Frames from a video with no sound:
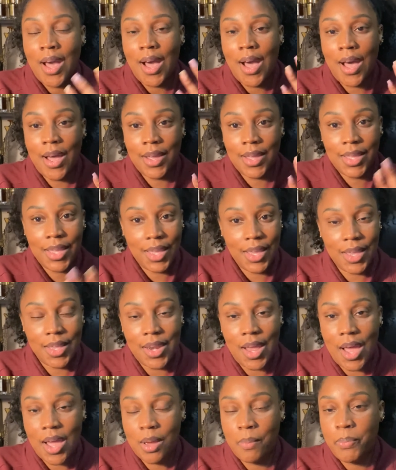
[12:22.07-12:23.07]
Again,
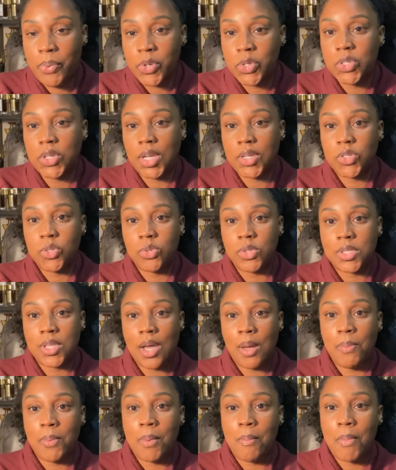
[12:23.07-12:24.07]
I appreciate you
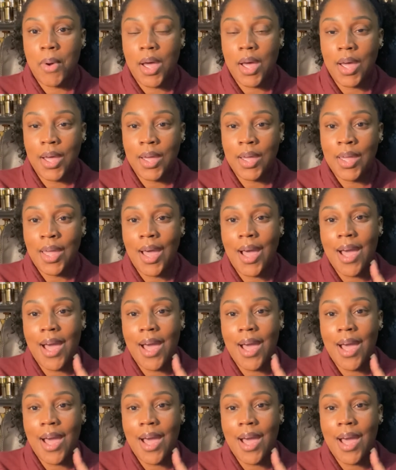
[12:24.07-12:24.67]
stopping by.